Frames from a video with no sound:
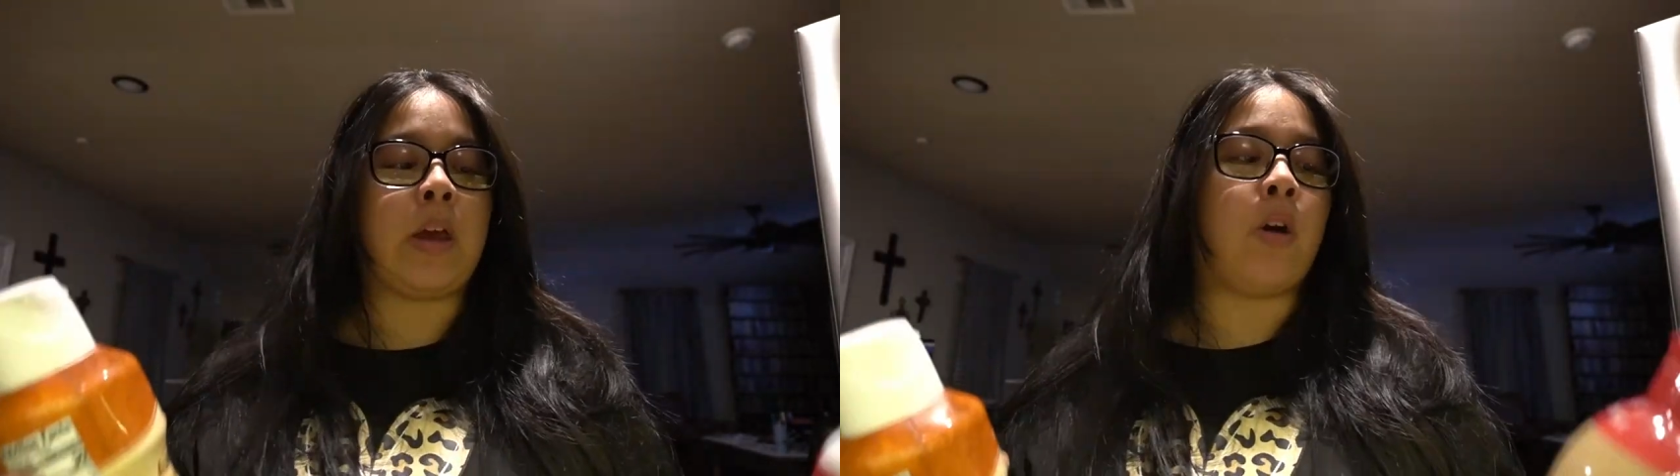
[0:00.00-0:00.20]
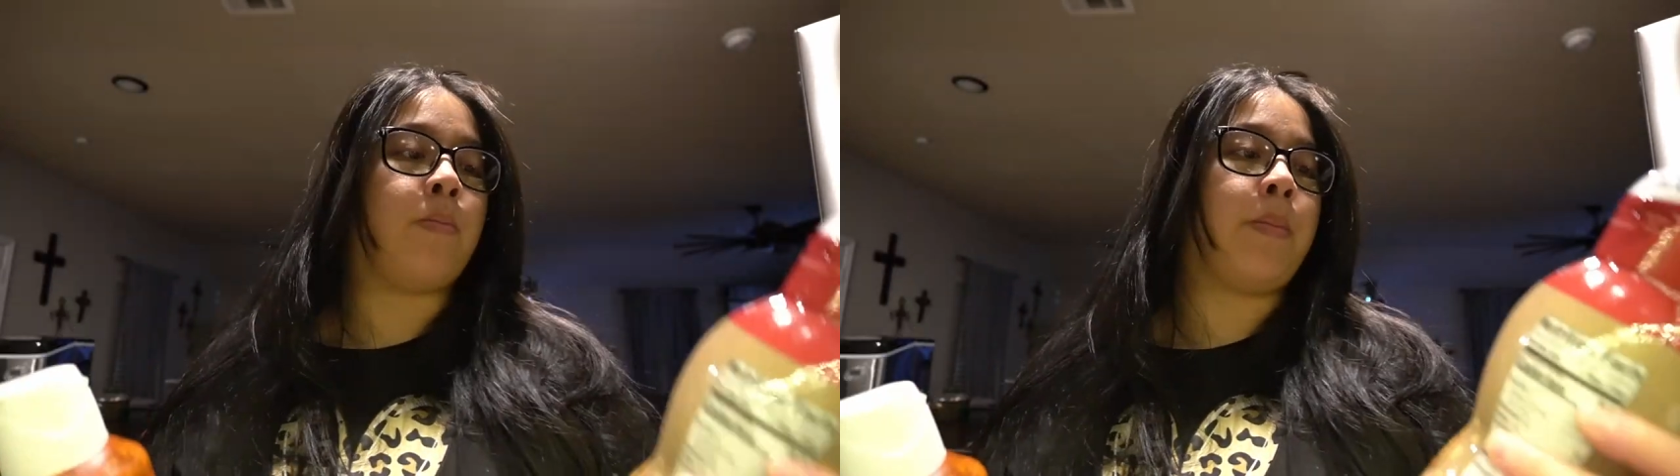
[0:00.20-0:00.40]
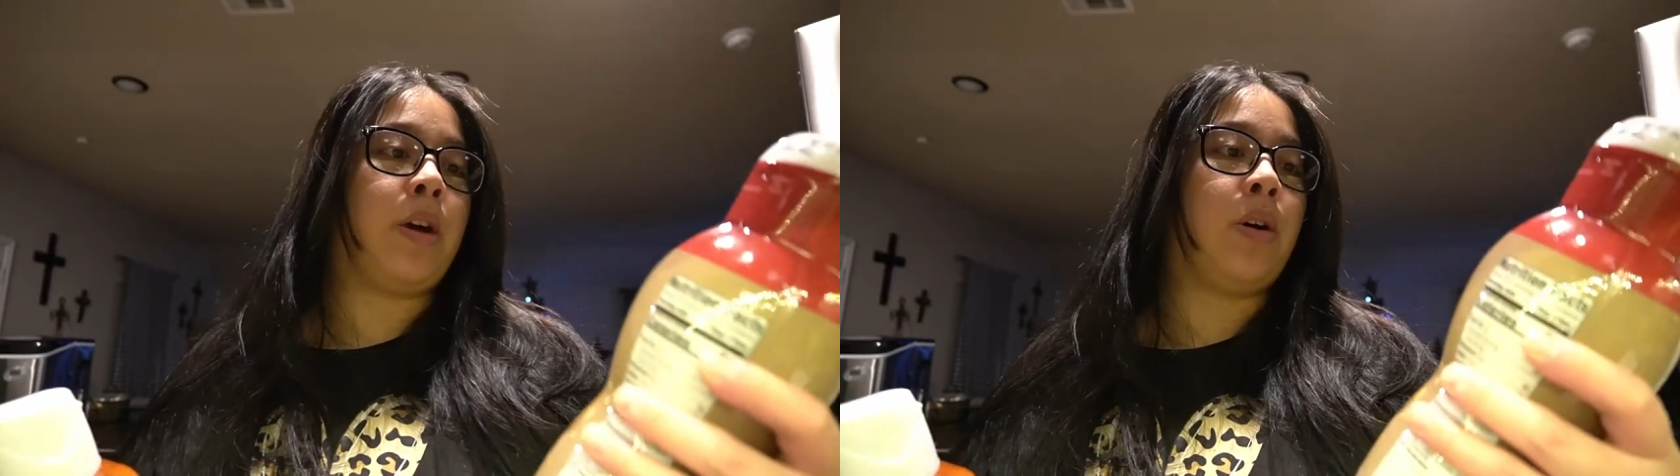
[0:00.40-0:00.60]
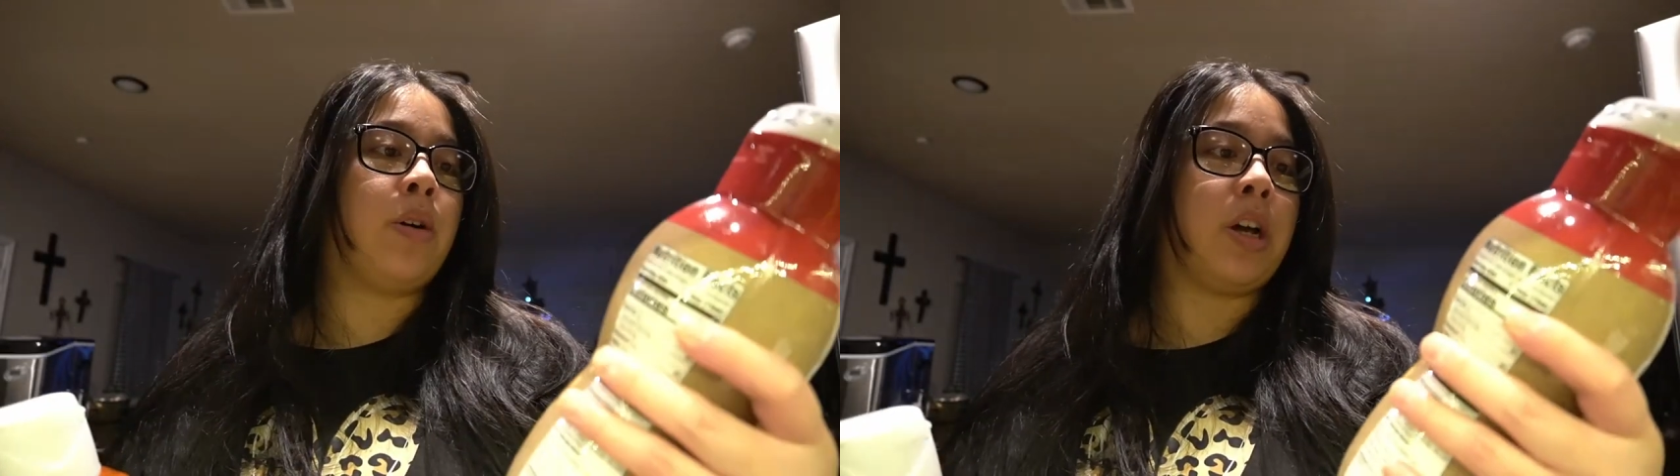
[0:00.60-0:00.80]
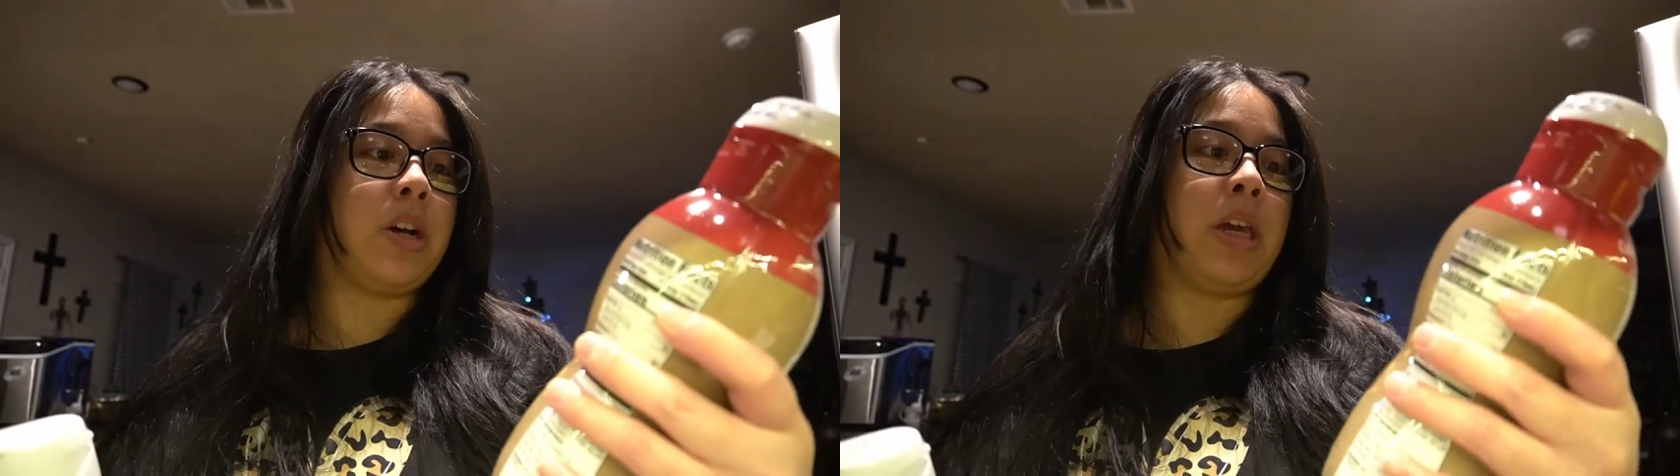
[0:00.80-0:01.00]
oatmeal
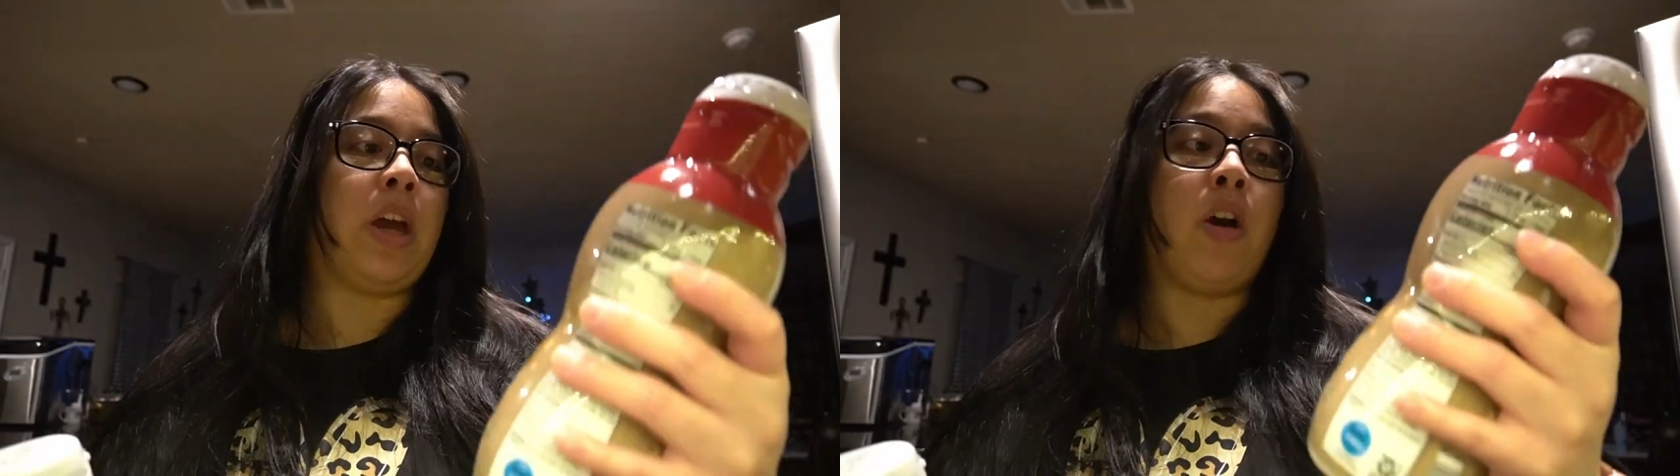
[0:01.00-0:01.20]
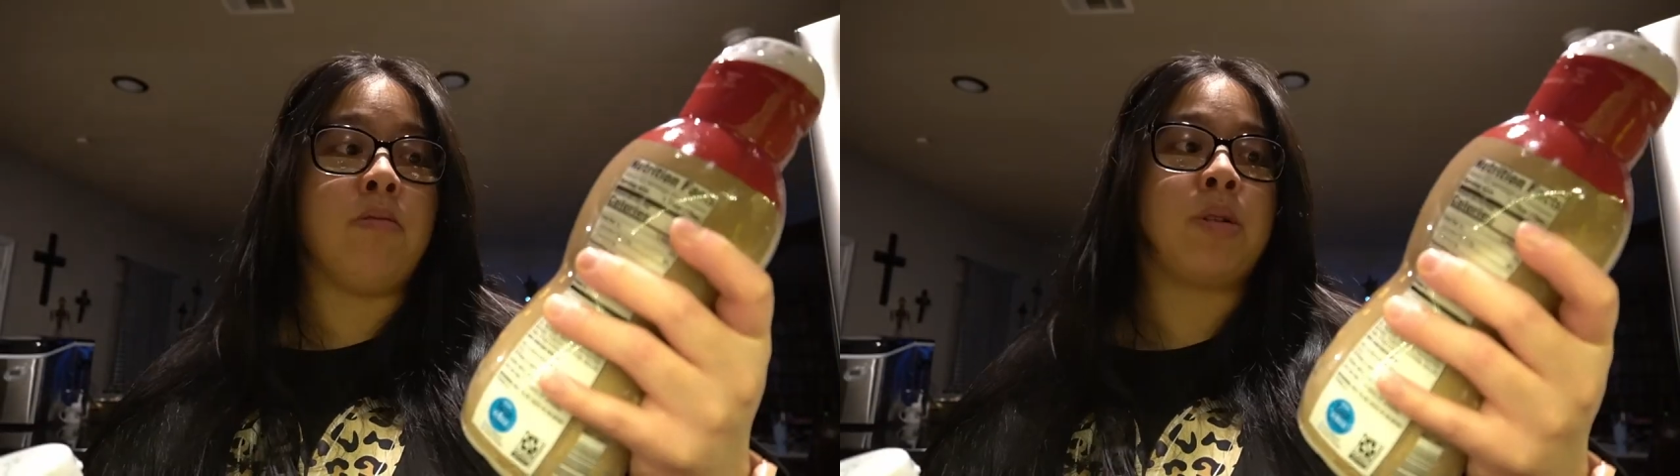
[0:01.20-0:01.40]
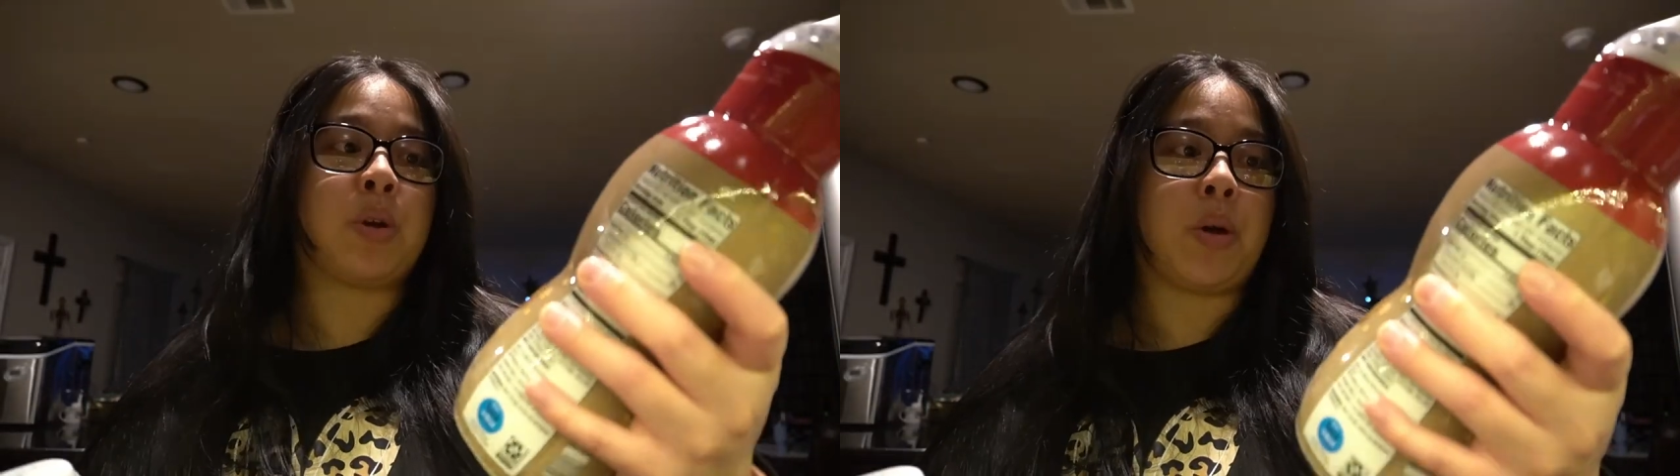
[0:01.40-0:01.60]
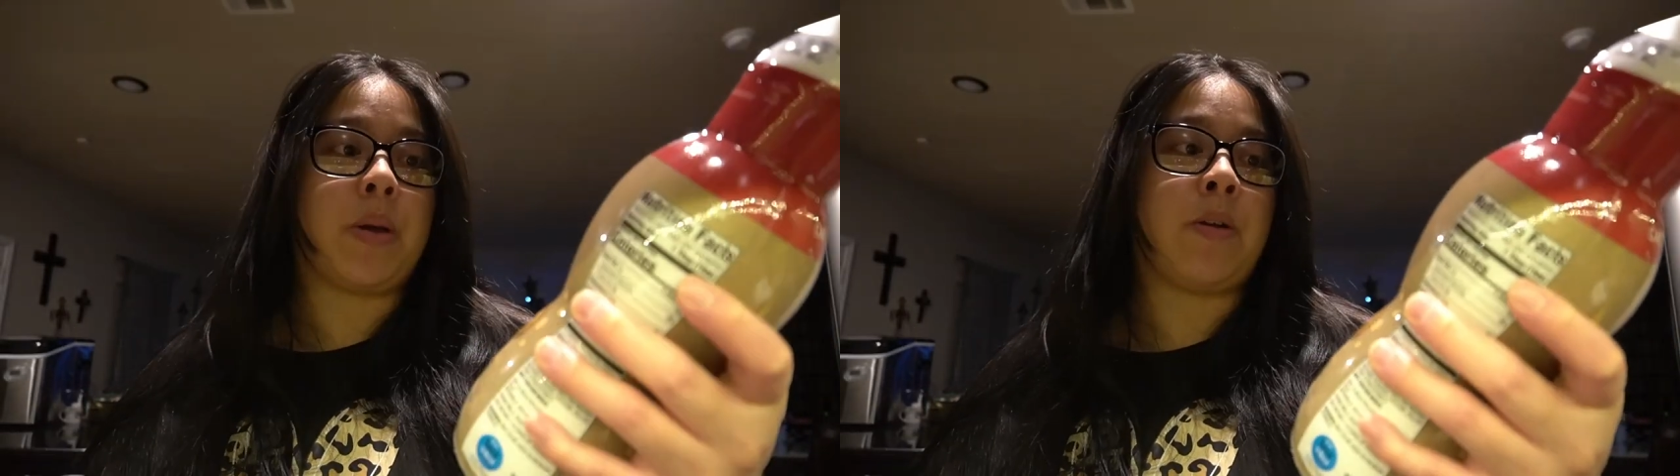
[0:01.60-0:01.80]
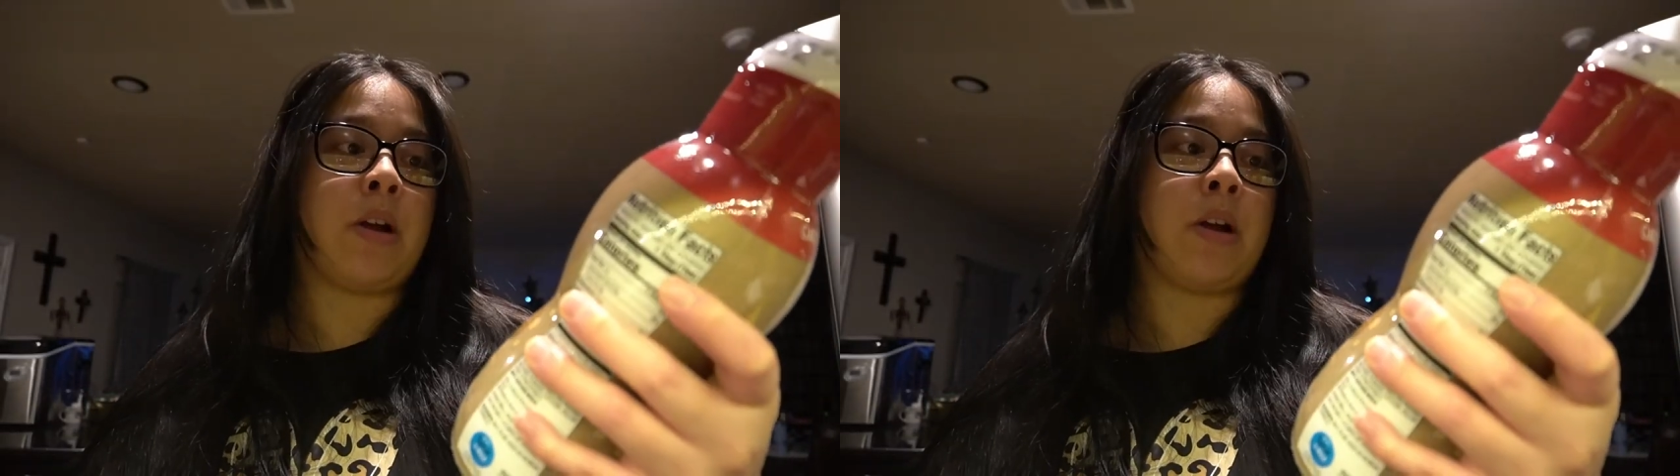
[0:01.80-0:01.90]
cookie oat creamer.